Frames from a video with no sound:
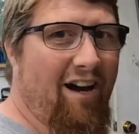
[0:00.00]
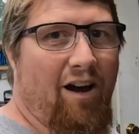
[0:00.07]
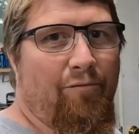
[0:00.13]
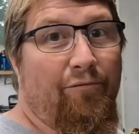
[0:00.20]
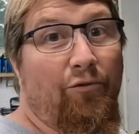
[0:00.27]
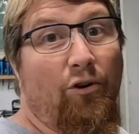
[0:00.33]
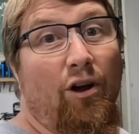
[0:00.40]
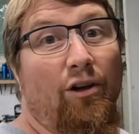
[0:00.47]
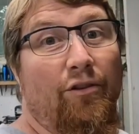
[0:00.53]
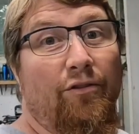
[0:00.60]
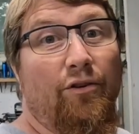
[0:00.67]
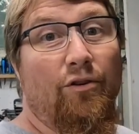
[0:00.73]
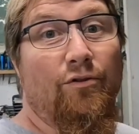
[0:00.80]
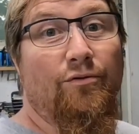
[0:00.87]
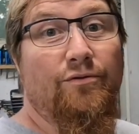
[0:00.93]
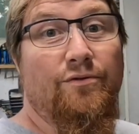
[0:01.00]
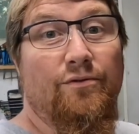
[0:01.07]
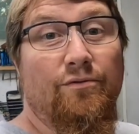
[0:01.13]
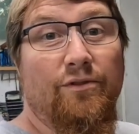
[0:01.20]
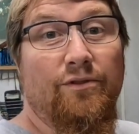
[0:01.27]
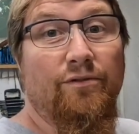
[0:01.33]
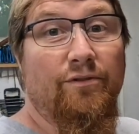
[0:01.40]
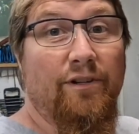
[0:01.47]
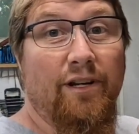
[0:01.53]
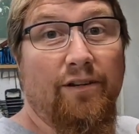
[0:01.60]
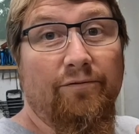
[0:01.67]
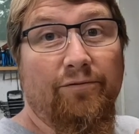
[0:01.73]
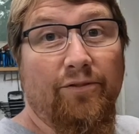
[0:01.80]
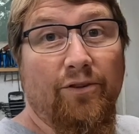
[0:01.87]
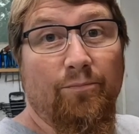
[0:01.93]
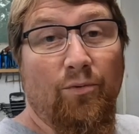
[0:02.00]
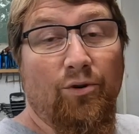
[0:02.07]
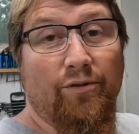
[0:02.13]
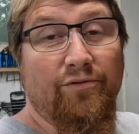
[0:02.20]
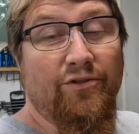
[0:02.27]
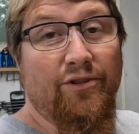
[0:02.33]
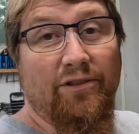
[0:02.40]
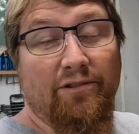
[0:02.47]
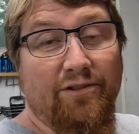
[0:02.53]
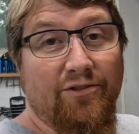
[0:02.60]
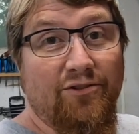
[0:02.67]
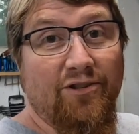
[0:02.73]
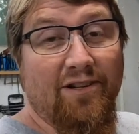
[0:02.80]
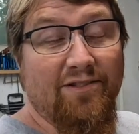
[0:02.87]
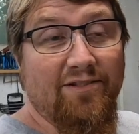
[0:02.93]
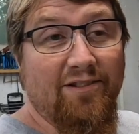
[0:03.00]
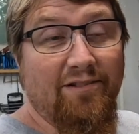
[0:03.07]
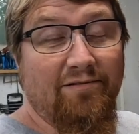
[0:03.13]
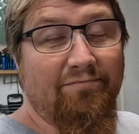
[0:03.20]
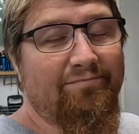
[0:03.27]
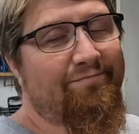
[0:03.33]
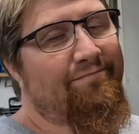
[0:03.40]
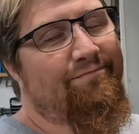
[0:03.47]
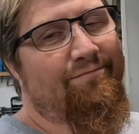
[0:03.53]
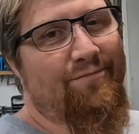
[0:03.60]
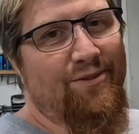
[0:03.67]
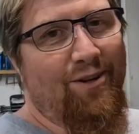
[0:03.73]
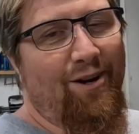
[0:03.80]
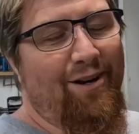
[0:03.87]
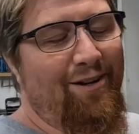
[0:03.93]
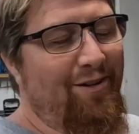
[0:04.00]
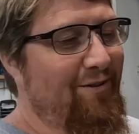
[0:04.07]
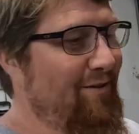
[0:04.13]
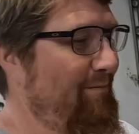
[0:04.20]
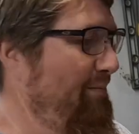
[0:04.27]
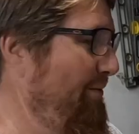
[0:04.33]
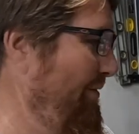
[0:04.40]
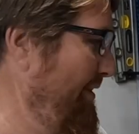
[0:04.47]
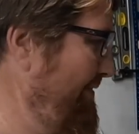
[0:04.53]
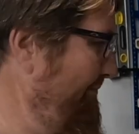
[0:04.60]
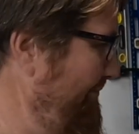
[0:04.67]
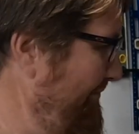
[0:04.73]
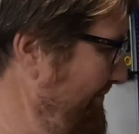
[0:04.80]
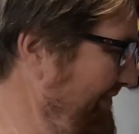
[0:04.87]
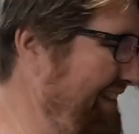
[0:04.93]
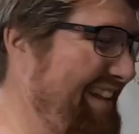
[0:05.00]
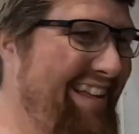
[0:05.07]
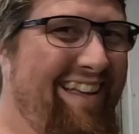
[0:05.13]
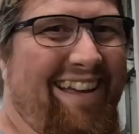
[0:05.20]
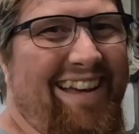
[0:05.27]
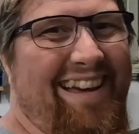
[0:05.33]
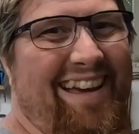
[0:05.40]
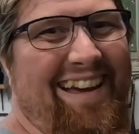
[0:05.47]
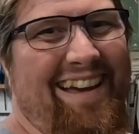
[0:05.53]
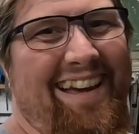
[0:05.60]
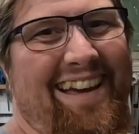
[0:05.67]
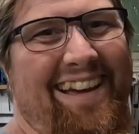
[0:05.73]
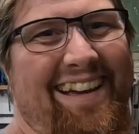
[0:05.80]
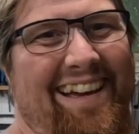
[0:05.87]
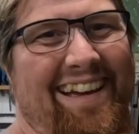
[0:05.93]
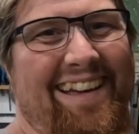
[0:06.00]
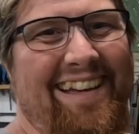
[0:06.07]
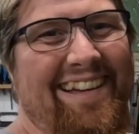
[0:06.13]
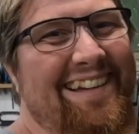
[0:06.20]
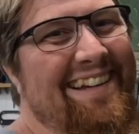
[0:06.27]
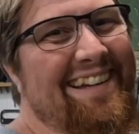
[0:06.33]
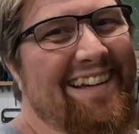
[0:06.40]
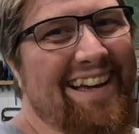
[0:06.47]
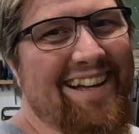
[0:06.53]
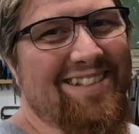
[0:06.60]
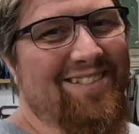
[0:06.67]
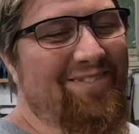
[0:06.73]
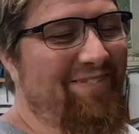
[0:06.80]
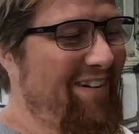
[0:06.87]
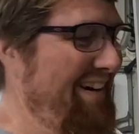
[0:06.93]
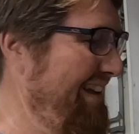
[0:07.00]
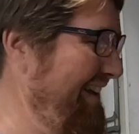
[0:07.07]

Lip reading: For all those who were tuning in for more shirtless Justin, sorry to disappoint. Had some funny